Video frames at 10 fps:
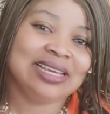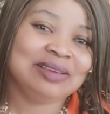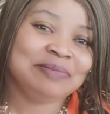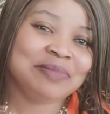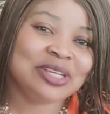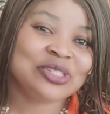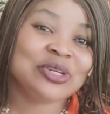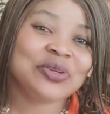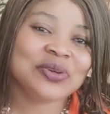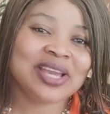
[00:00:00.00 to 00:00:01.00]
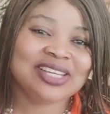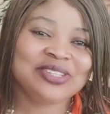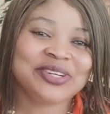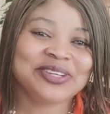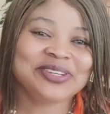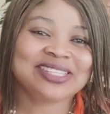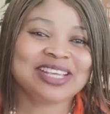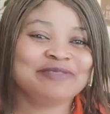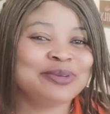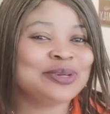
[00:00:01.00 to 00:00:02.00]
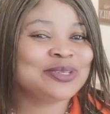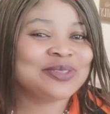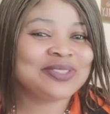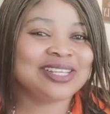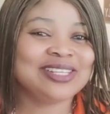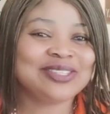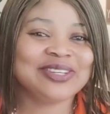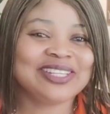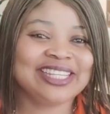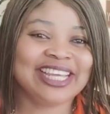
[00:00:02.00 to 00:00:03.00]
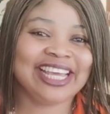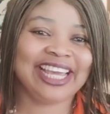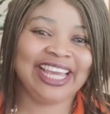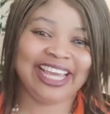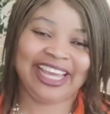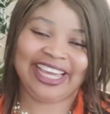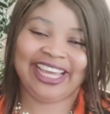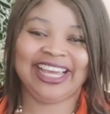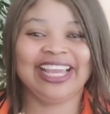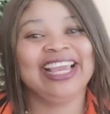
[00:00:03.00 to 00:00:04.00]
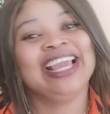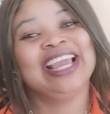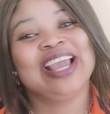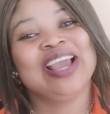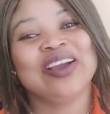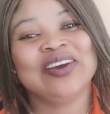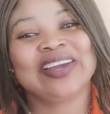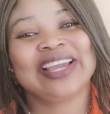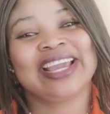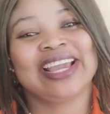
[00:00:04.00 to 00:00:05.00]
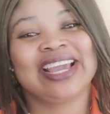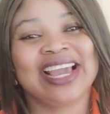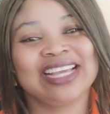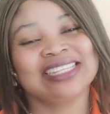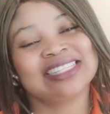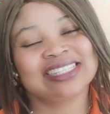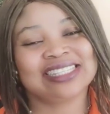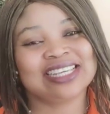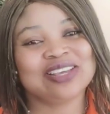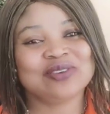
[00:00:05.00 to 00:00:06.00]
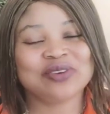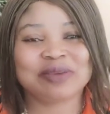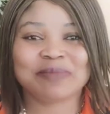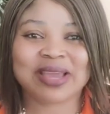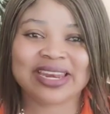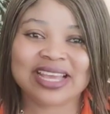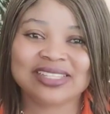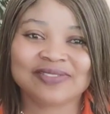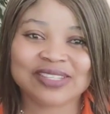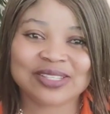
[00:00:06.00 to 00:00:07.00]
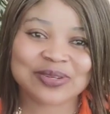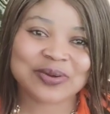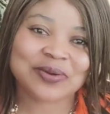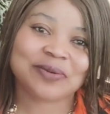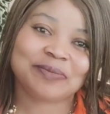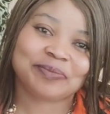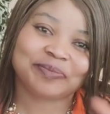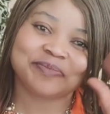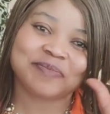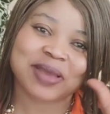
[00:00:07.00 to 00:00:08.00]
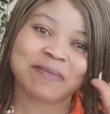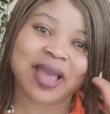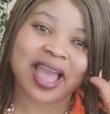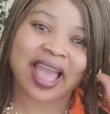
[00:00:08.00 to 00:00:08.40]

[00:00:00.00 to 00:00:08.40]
make sure you enjoy yourself because today is your day. Okay guys, see you in my next video. Bye bye.